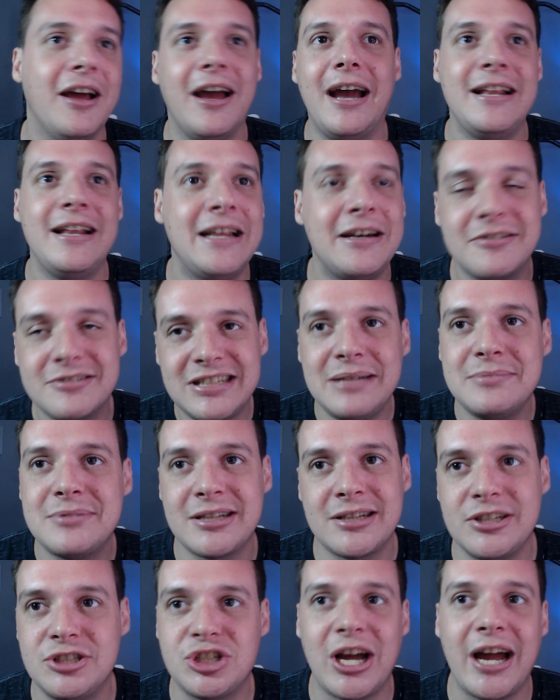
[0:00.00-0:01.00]
And then there seems
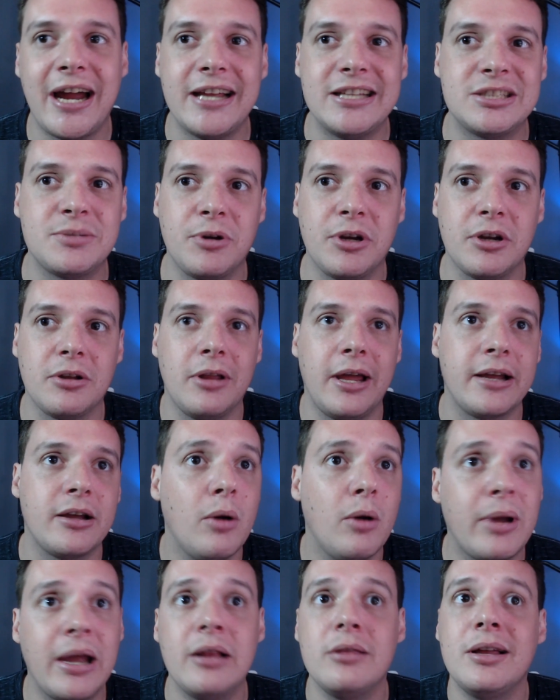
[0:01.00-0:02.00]
like the Giants where you're like, okay,